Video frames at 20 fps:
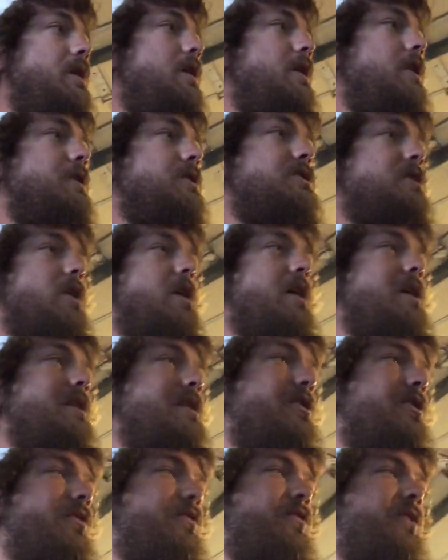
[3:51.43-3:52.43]
So a
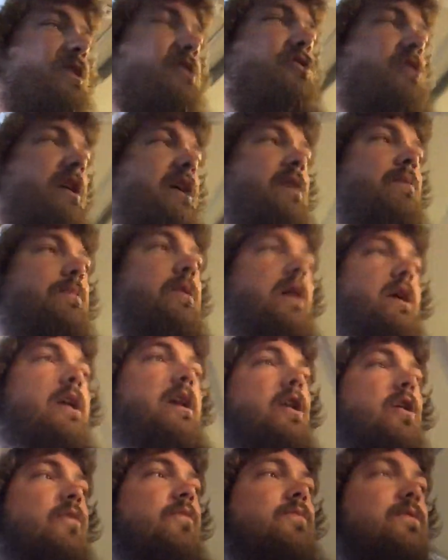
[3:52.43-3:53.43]
little frustrating, but
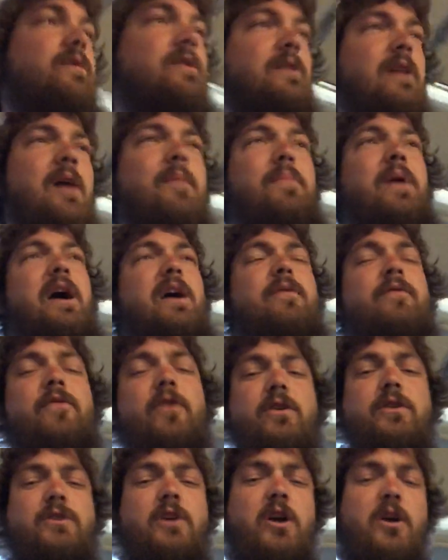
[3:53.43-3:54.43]
not bad.
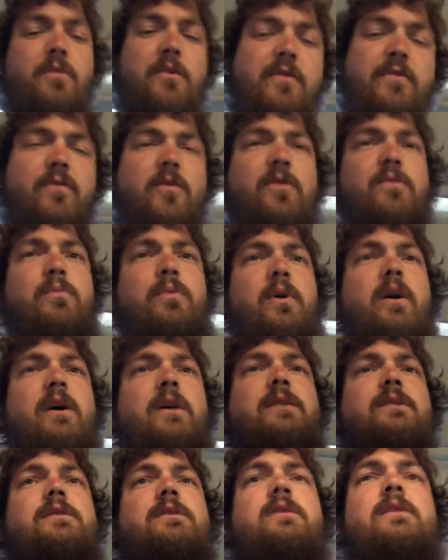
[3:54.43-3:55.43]
First tournament, fourth
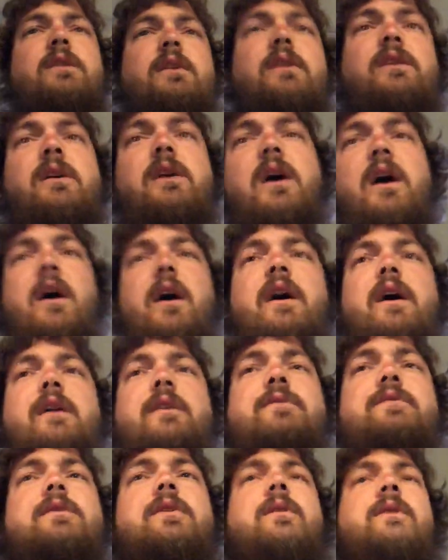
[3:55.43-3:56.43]
place in the kayak,
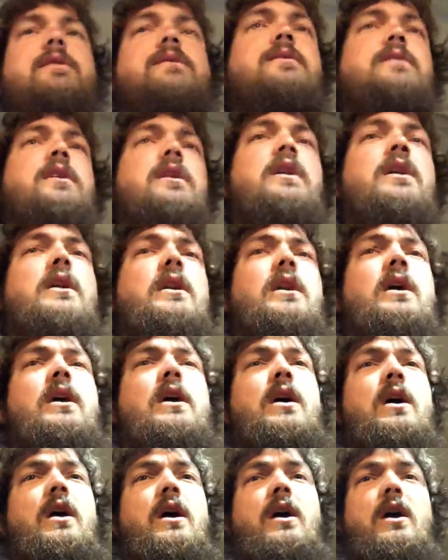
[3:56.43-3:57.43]
so
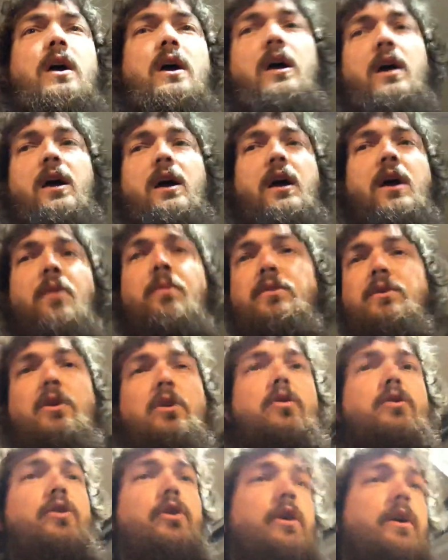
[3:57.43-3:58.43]
it was
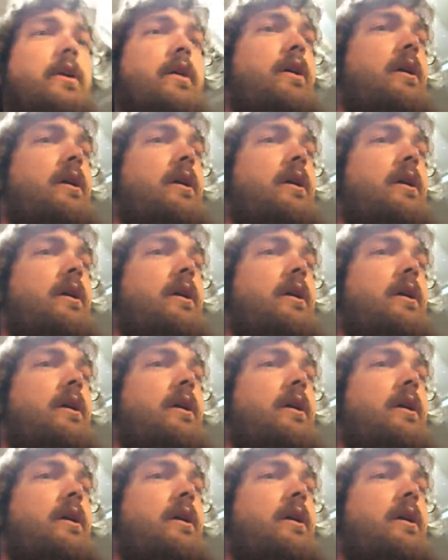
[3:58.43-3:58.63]
all good.